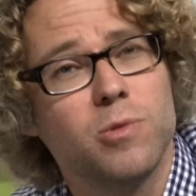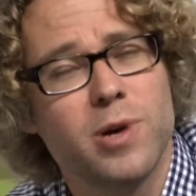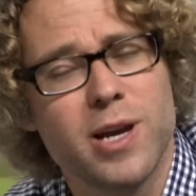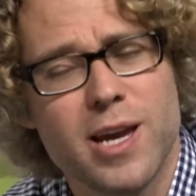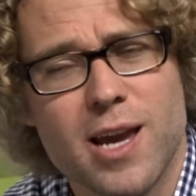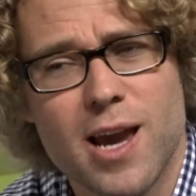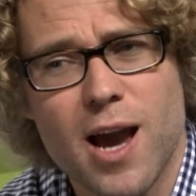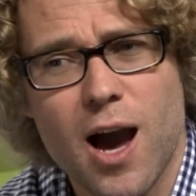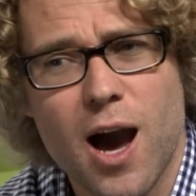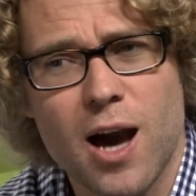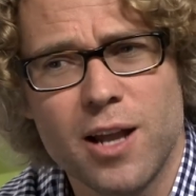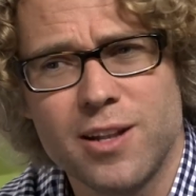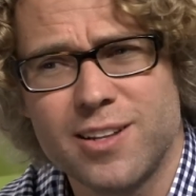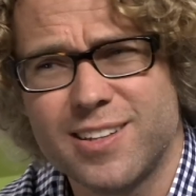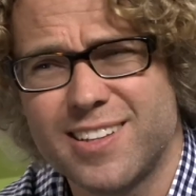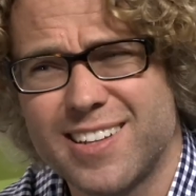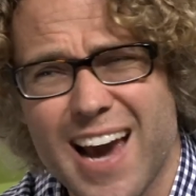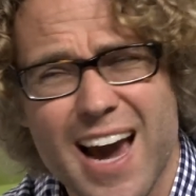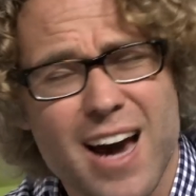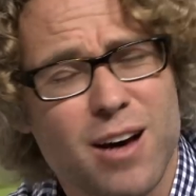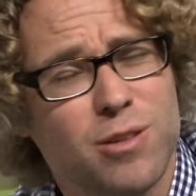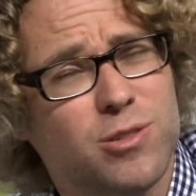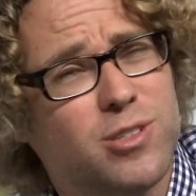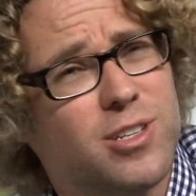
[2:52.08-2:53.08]
We
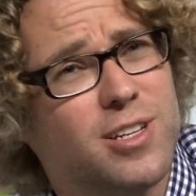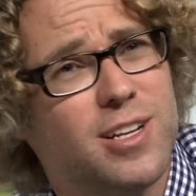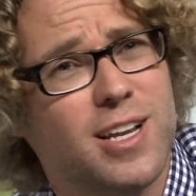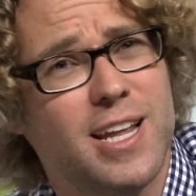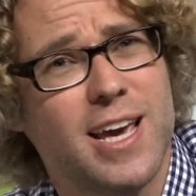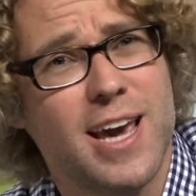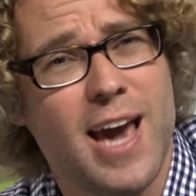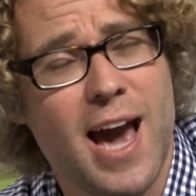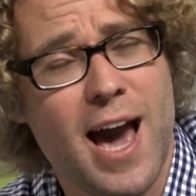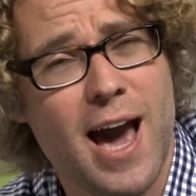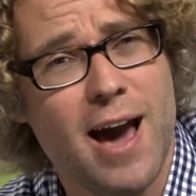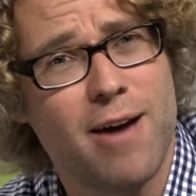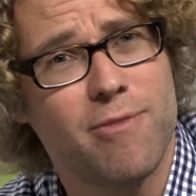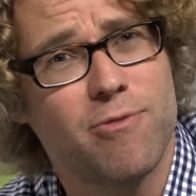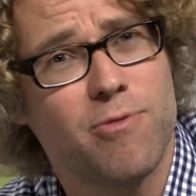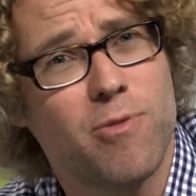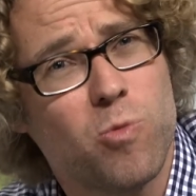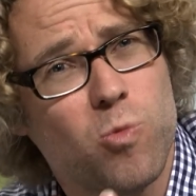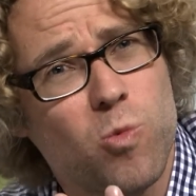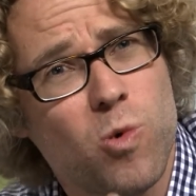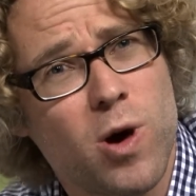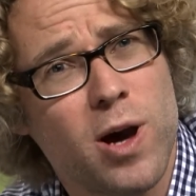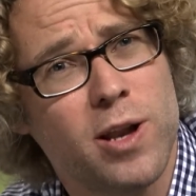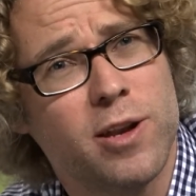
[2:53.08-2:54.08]
undoubtedly have
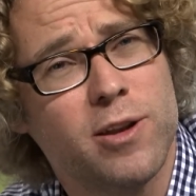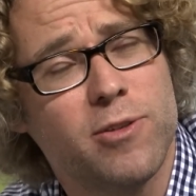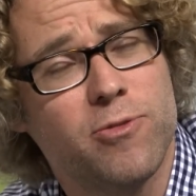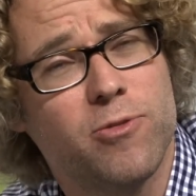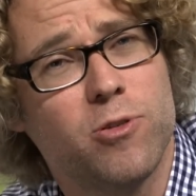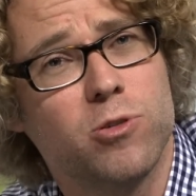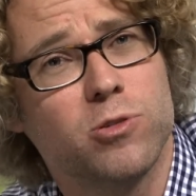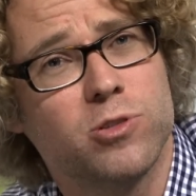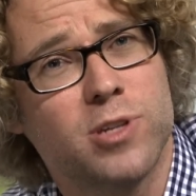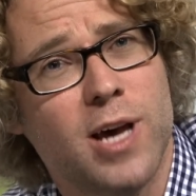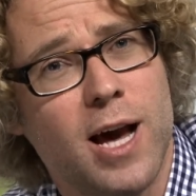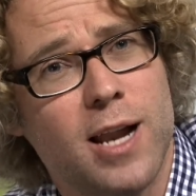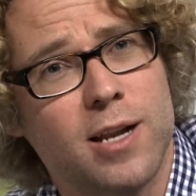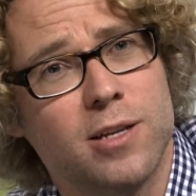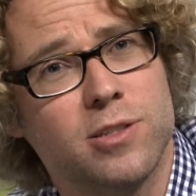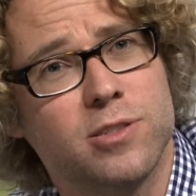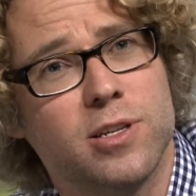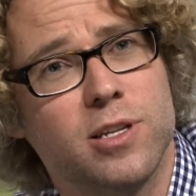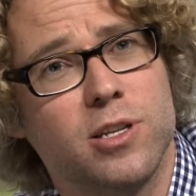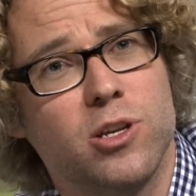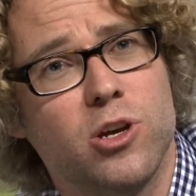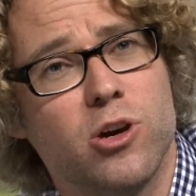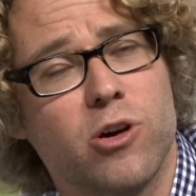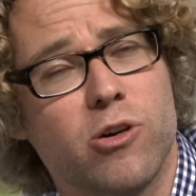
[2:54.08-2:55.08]
wonderful
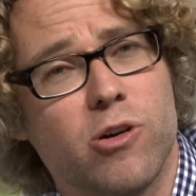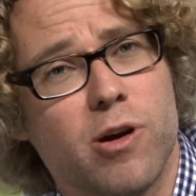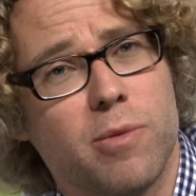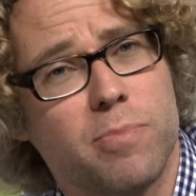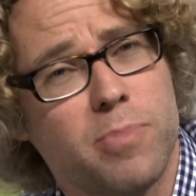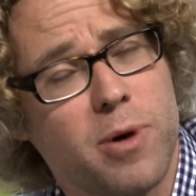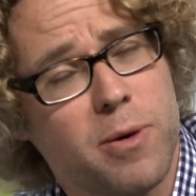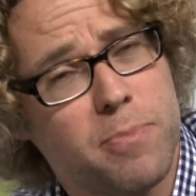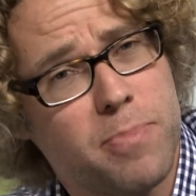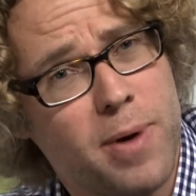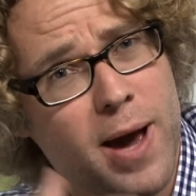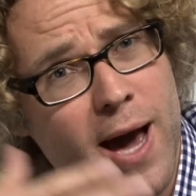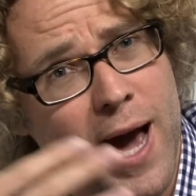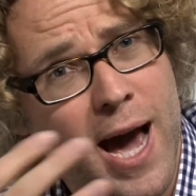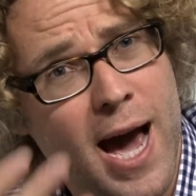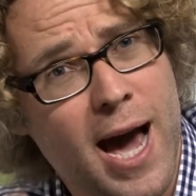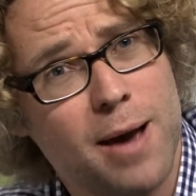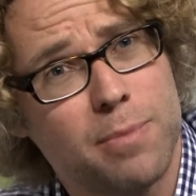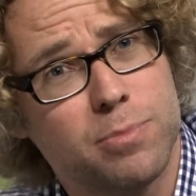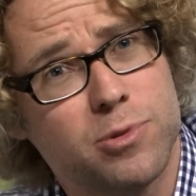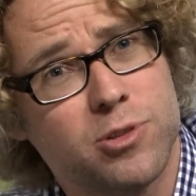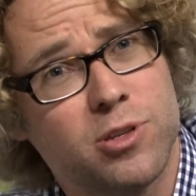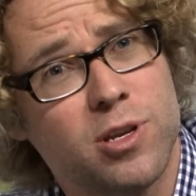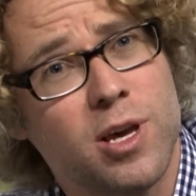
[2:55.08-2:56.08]
talent in Europe, but
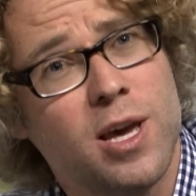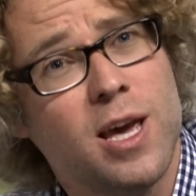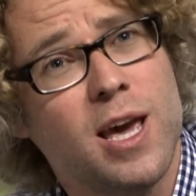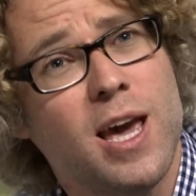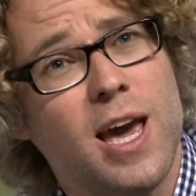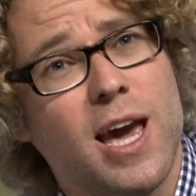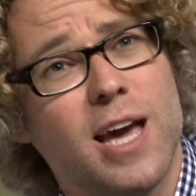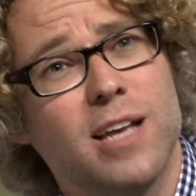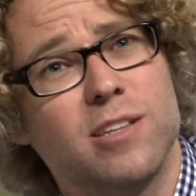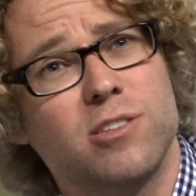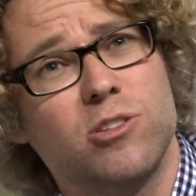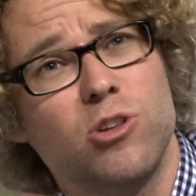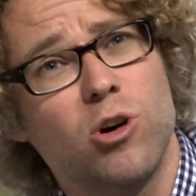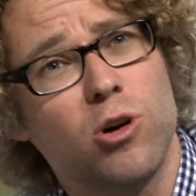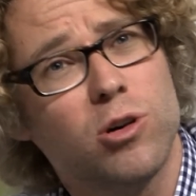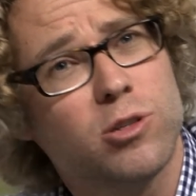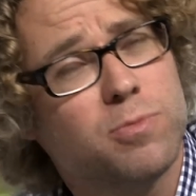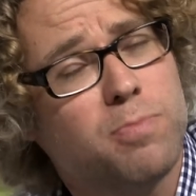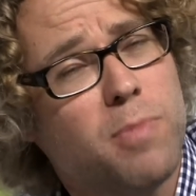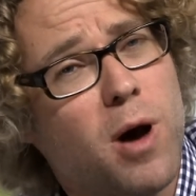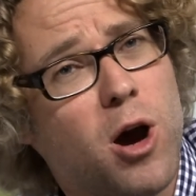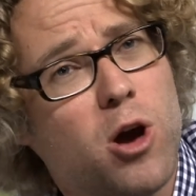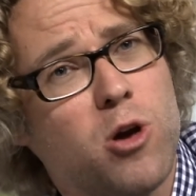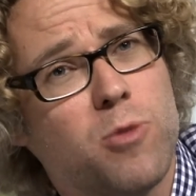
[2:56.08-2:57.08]
perhaps it's not
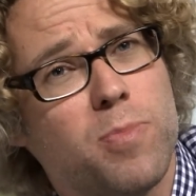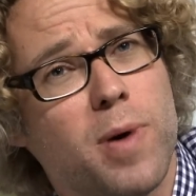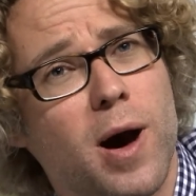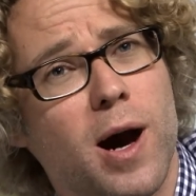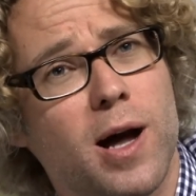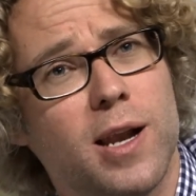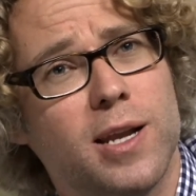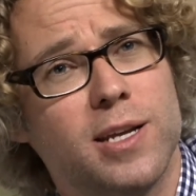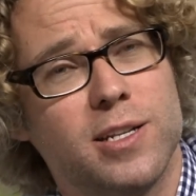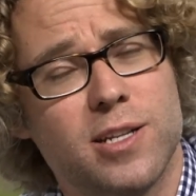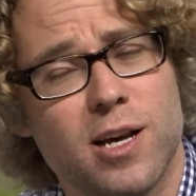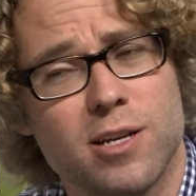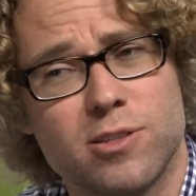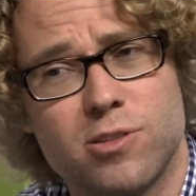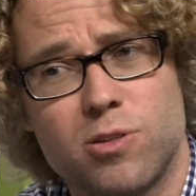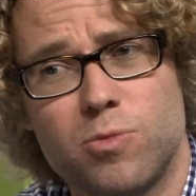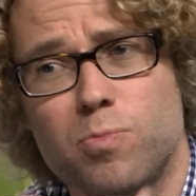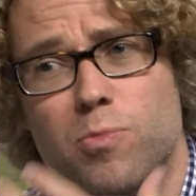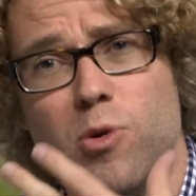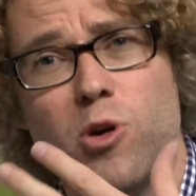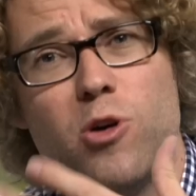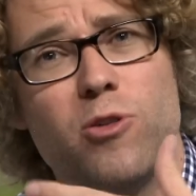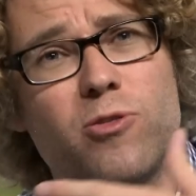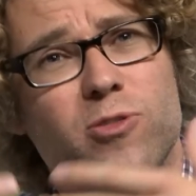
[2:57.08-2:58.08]
as mobile, it
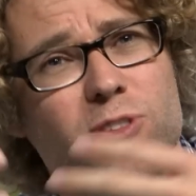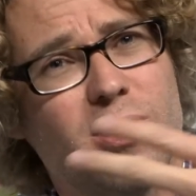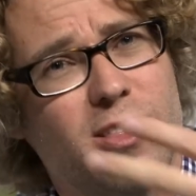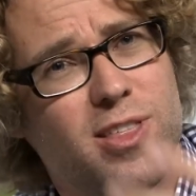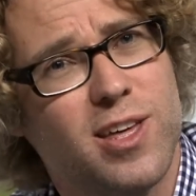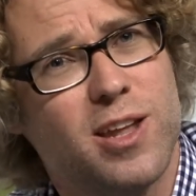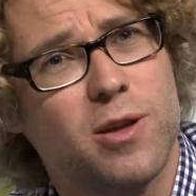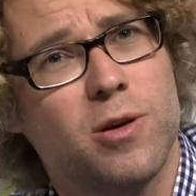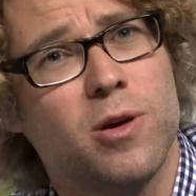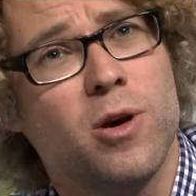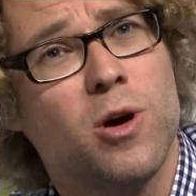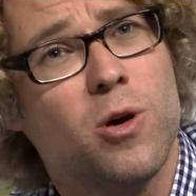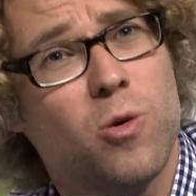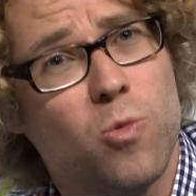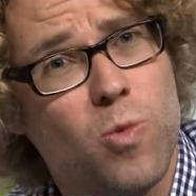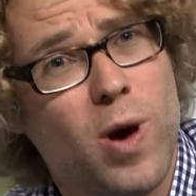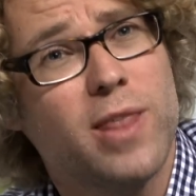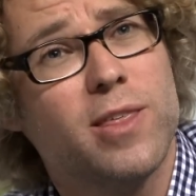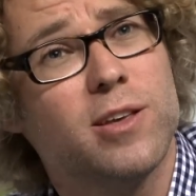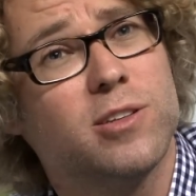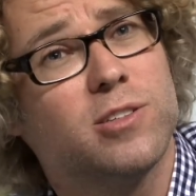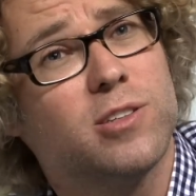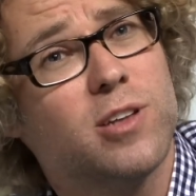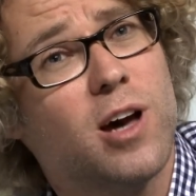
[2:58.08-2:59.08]
doesn't move to
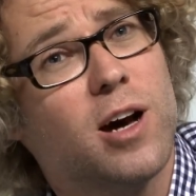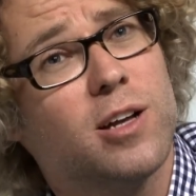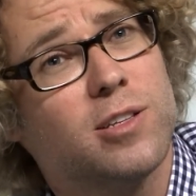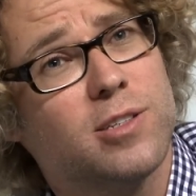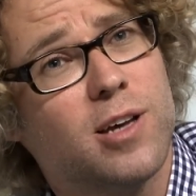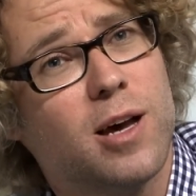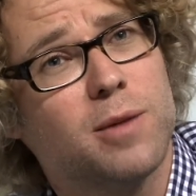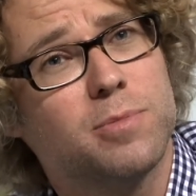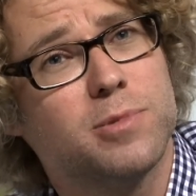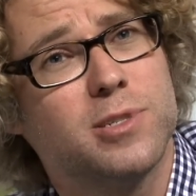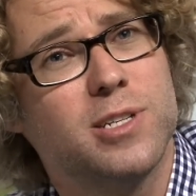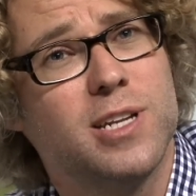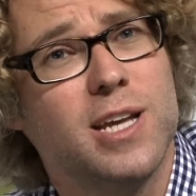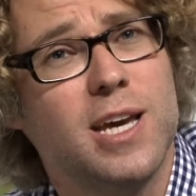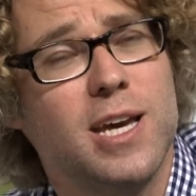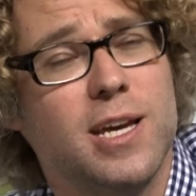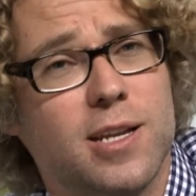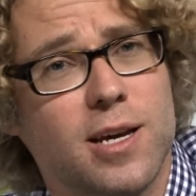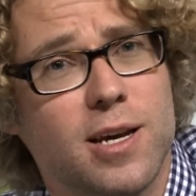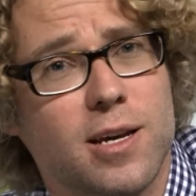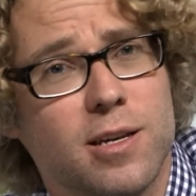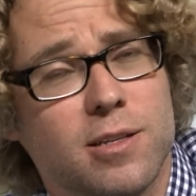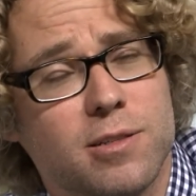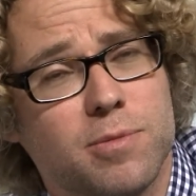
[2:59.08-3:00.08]
where the startups
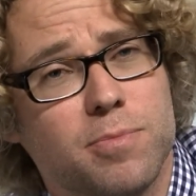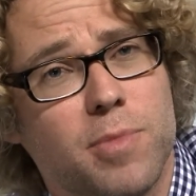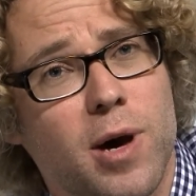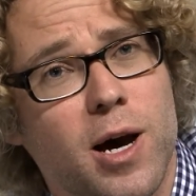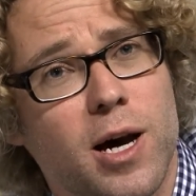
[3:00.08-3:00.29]
need it as